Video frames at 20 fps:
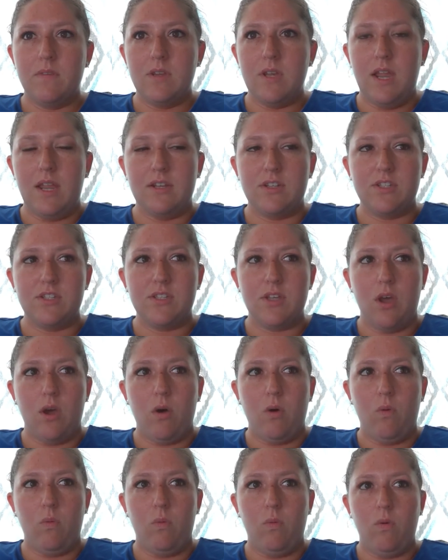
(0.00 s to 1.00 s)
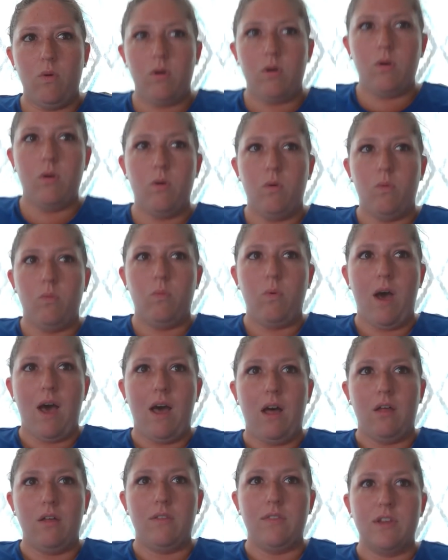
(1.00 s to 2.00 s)
And so,
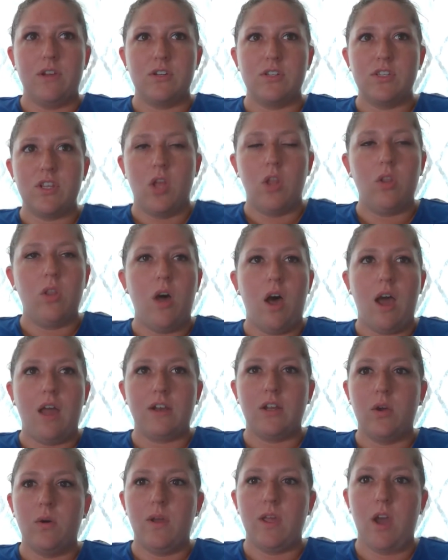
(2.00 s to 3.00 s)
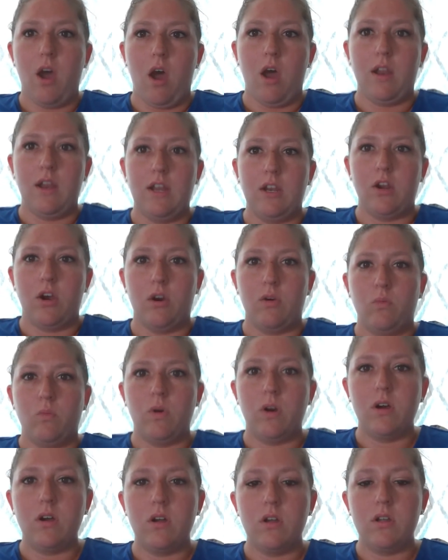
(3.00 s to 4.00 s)
while there's a lot going on in our
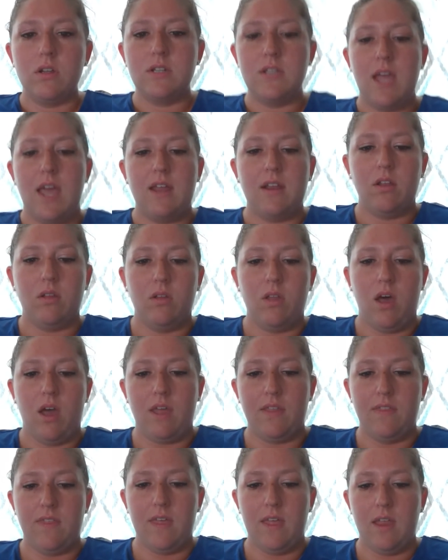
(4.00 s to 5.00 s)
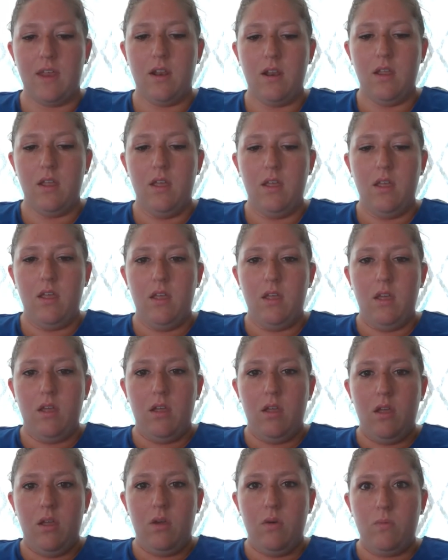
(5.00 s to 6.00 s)
world and a lot that
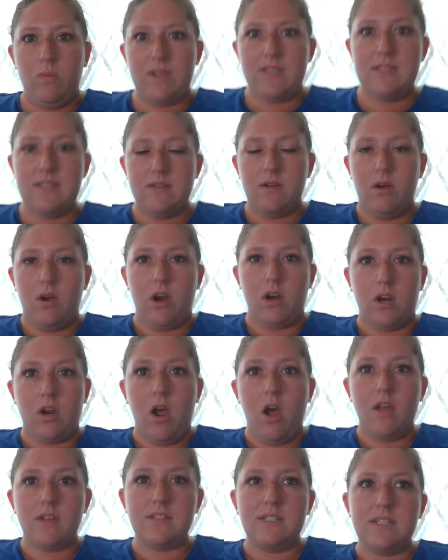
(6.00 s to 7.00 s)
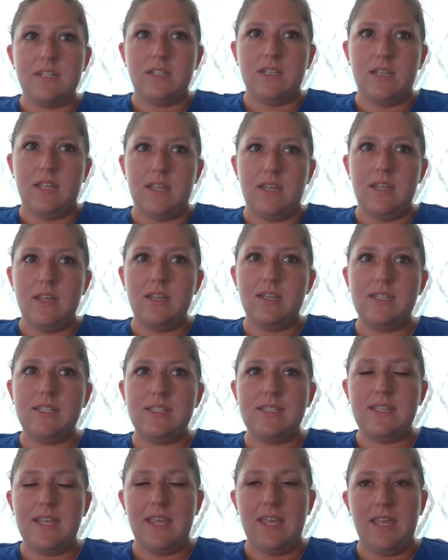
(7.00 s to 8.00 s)
we are constantly
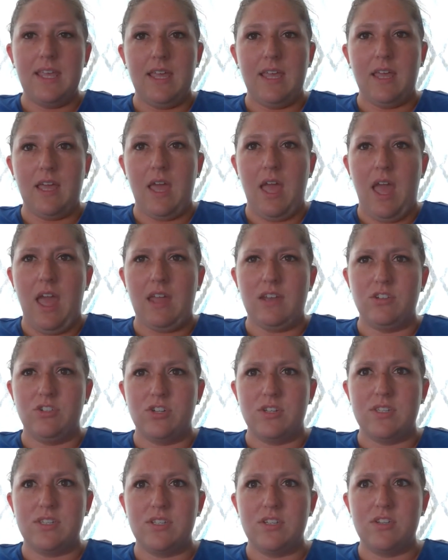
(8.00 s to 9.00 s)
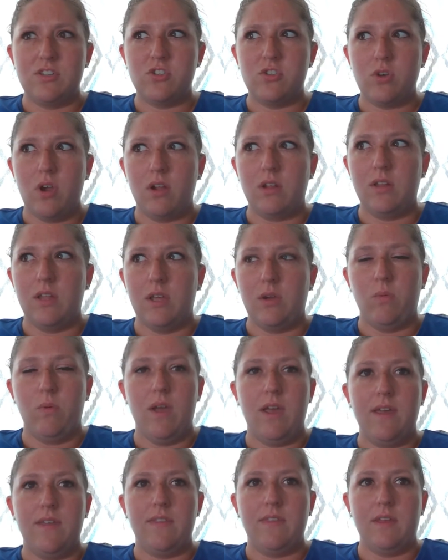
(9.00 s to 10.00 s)
seeing and just struggling
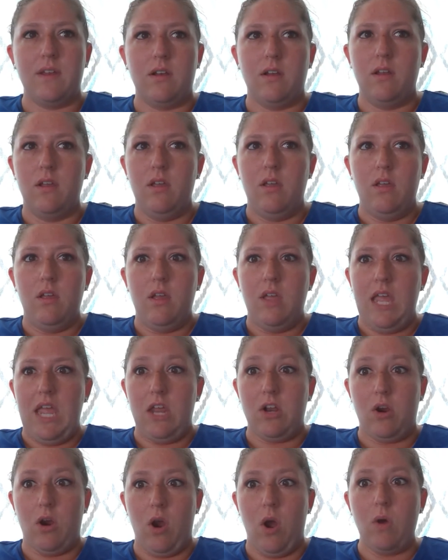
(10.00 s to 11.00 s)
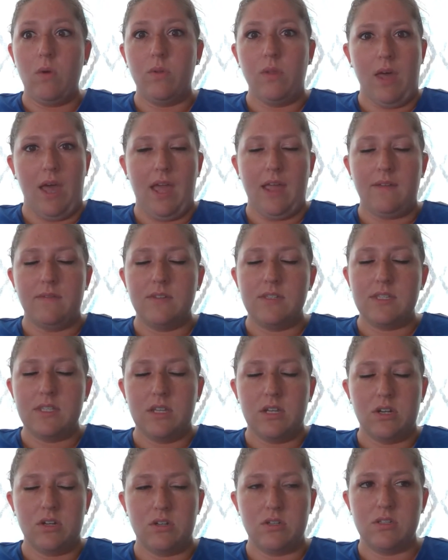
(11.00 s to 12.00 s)
with and in our own lives,
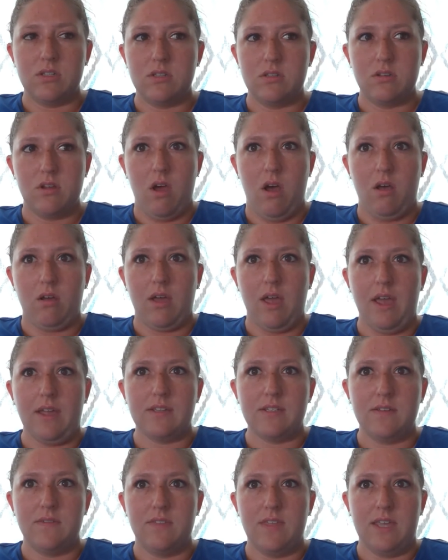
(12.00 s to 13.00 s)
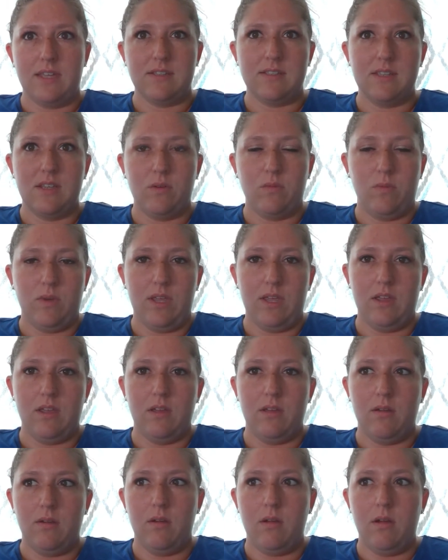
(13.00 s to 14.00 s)
there's all kinds of things that we